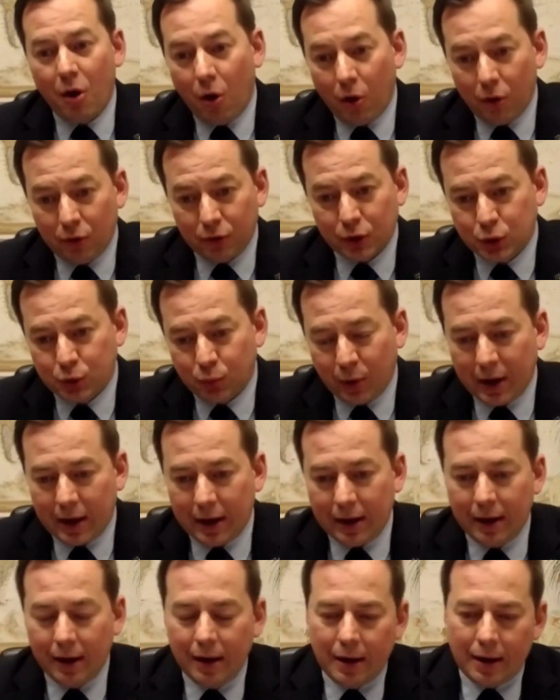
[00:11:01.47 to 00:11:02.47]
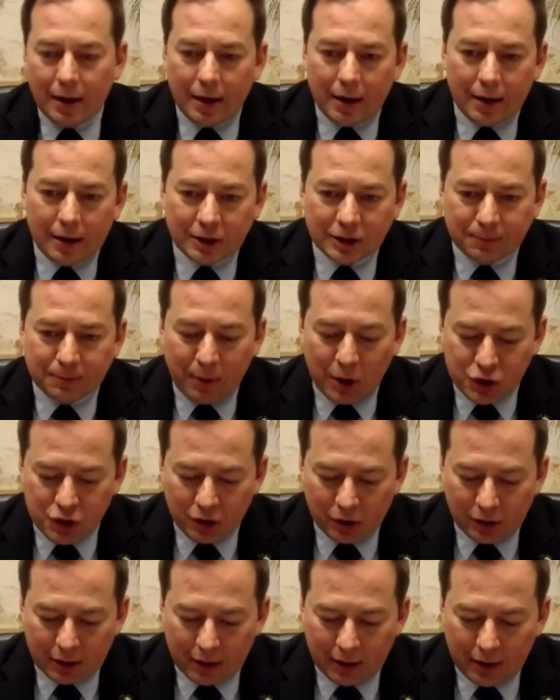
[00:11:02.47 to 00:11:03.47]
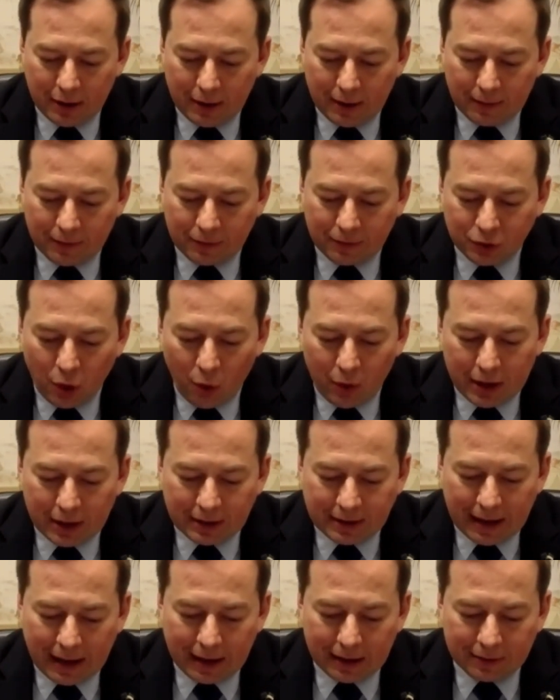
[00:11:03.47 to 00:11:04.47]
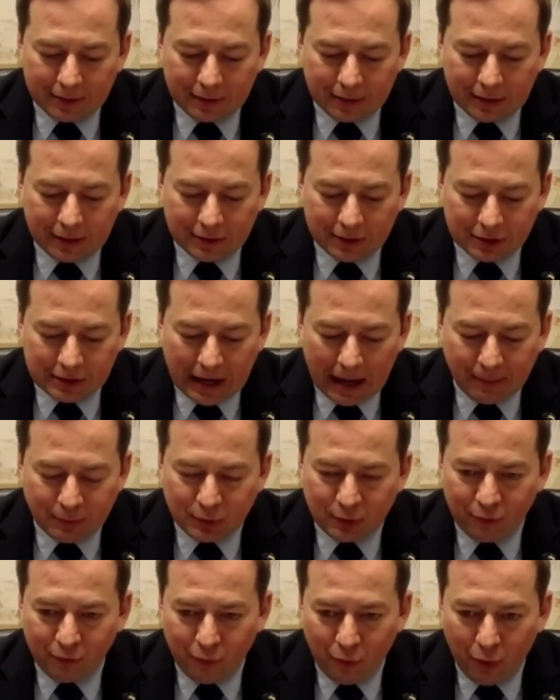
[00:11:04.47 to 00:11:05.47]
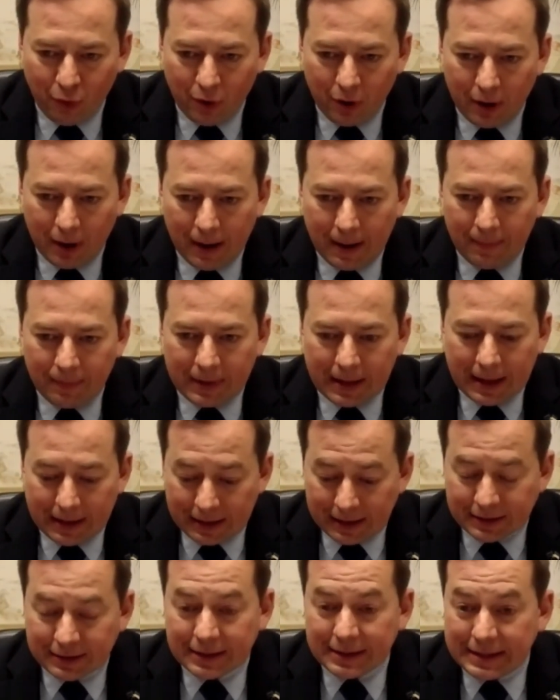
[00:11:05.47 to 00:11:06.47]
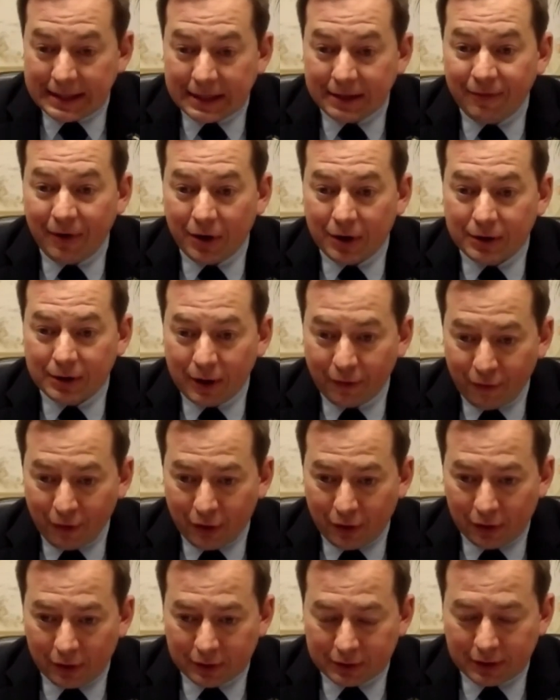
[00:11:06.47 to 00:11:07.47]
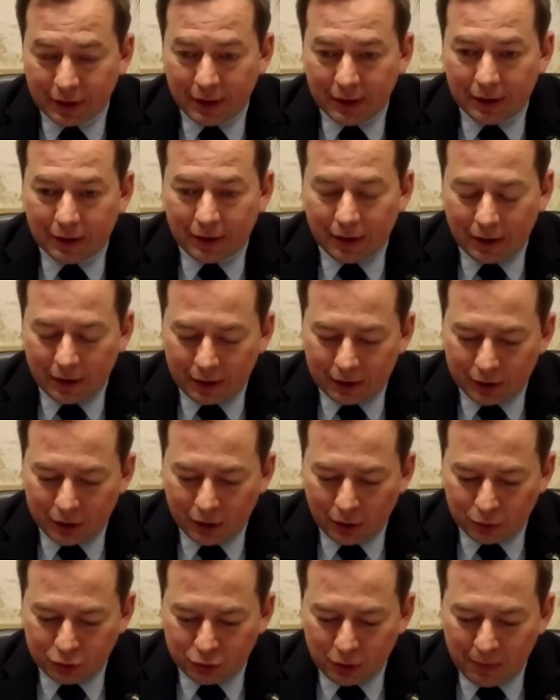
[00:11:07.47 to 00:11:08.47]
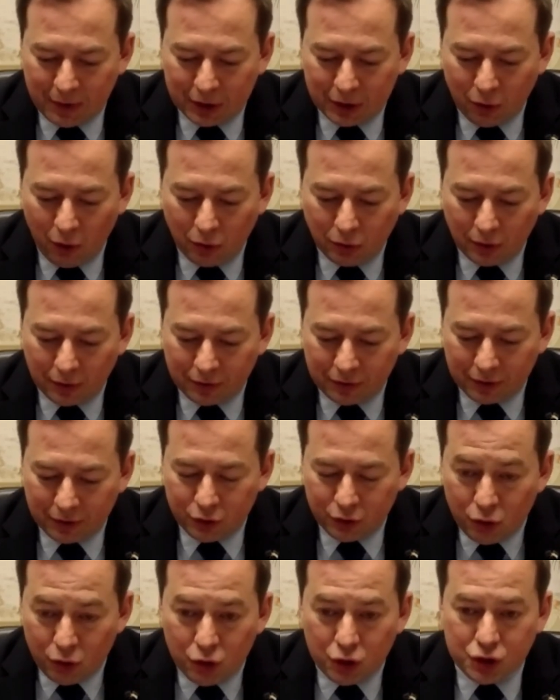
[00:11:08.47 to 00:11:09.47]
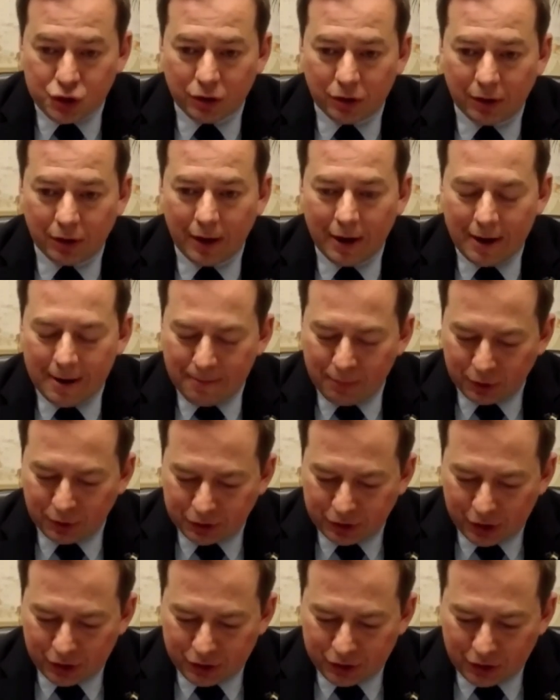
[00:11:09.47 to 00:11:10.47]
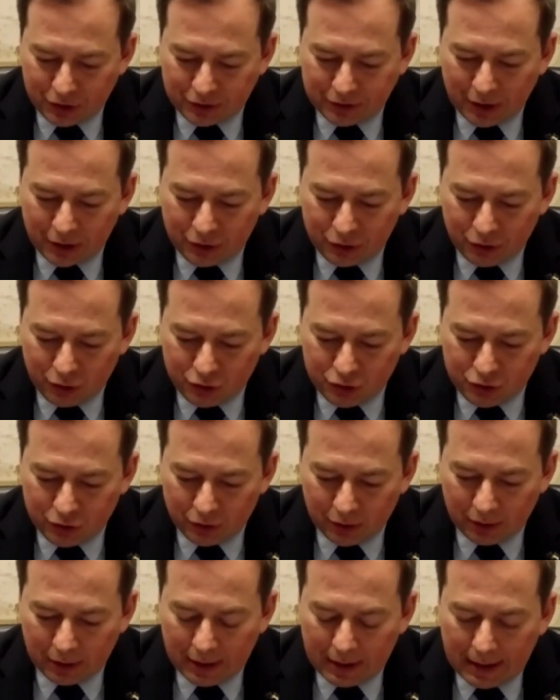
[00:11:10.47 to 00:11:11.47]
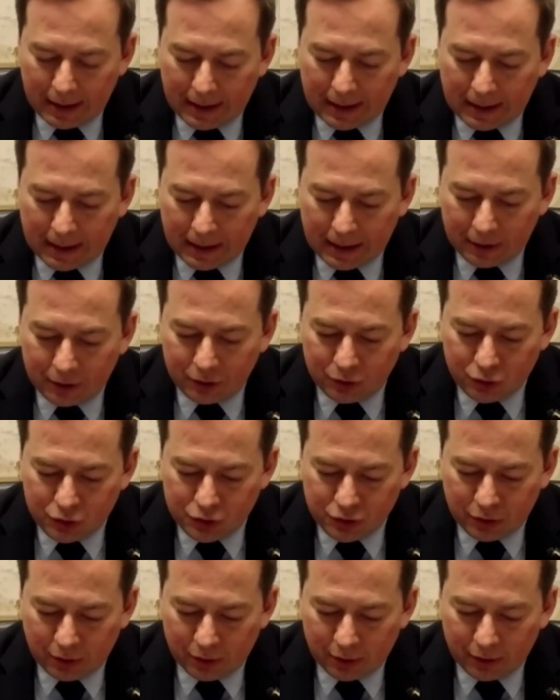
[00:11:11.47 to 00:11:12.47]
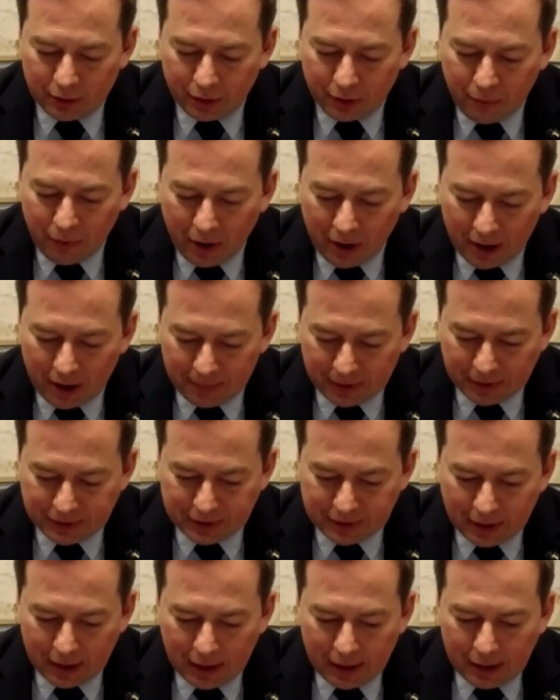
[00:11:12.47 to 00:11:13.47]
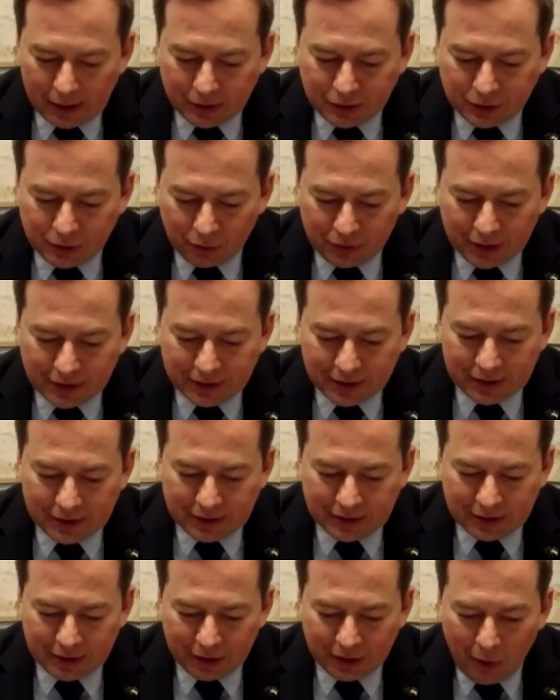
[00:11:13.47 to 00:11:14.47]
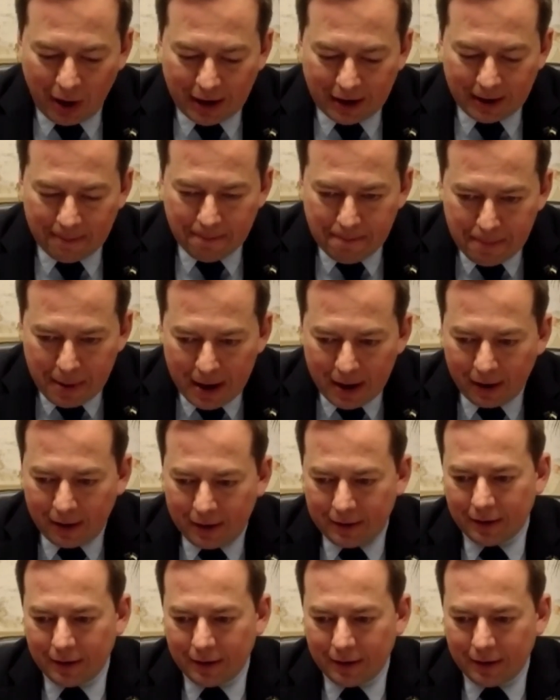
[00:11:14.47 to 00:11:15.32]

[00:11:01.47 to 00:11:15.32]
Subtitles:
on this way, especially knowing that in the times of war, it is indeed very difficult, to meet all of the usual procedures, usual requirements. So this is quite a big